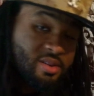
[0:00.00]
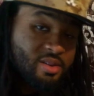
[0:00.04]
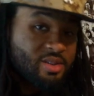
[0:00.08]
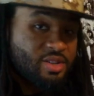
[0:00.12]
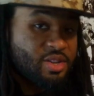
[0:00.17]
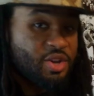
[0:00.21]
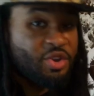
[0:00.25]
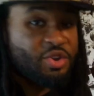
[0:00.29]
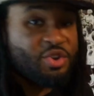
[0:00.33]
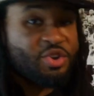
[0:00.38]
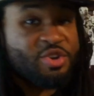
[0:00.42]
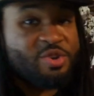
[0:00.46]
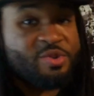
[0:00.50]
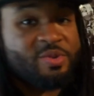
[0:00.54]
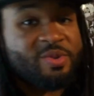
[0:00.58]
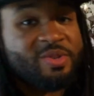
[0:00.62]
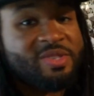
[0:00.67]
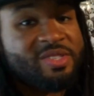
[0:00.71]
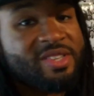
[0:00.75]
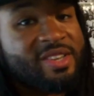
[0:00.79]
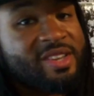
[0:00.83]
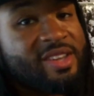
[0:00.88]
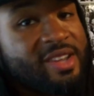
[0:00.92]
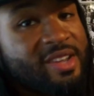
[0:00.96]
Don't know
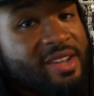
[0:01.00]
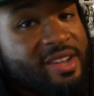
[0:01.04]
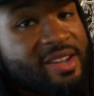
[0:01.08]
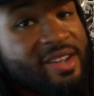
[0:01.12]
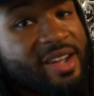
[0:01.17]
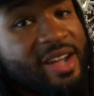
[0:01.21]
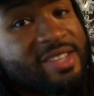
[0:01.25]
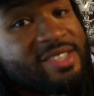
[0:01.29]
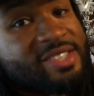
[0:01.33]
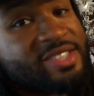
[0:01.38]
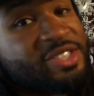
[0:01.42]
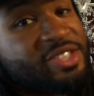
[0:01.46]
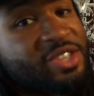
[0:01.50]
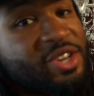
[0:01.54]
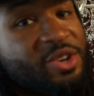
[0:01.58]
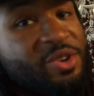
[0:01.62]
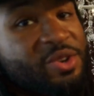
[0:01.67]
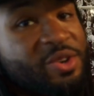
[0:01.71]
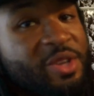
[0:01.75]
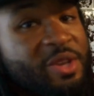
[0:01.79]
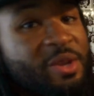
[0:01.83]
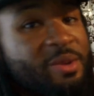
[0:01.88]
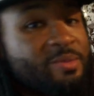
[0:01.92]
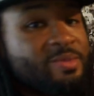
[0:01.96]
what's in here. I just
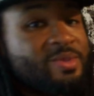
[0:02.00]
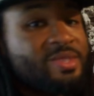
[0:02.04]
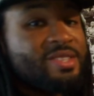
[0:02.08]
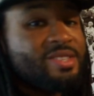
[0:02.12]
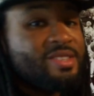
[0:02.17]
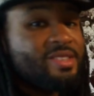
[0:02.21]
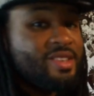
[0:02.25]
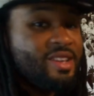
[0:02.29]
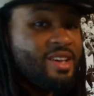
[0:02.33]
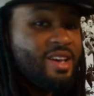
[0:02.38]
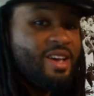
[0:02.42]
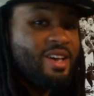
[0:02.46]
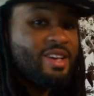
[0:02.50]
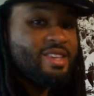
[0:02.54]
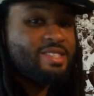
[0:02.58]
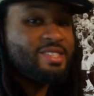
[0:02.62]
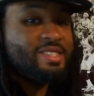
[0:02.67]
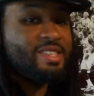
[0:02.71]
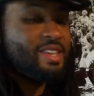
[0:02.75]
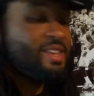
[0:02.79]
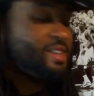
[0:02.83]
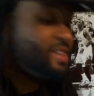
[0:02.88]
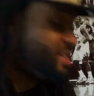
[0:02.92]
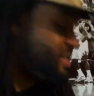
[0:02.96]
told him to send